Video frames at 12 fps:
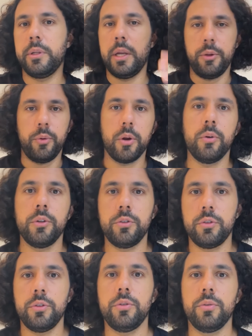that you are going
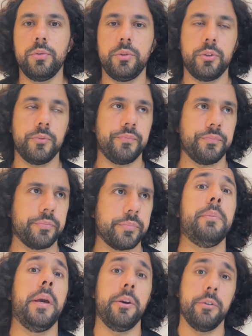to use
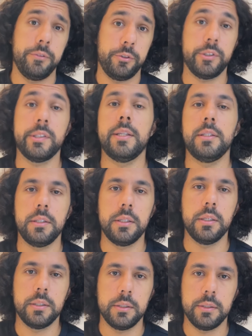Gmail to send in
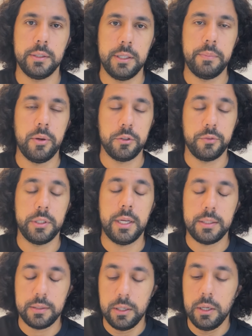the emails for
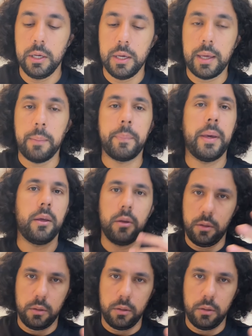that campaign.